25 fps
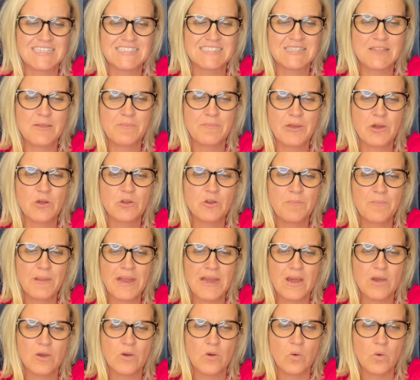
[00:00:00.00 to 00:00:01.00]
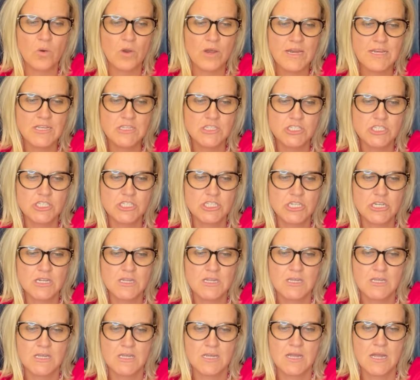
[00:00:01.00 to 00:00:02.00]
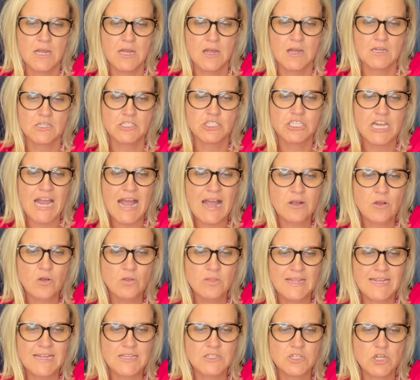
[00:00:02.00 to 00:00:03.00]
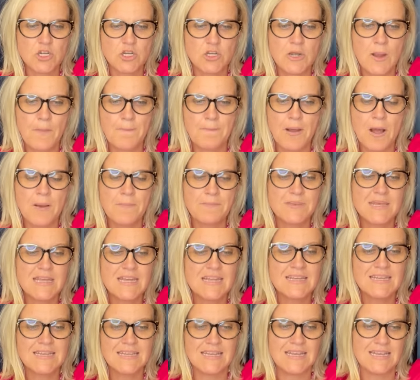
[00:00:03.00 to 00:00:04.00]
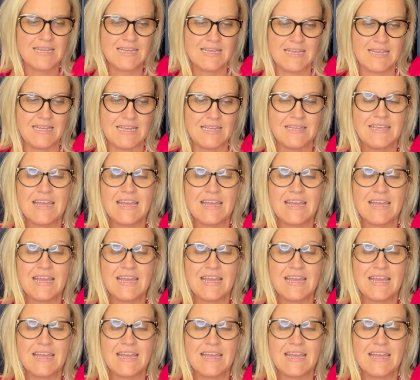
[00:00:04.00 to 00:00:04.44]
It's the Build-A-Bear Orange Jack-O-Lantern Pumpkin Kitty.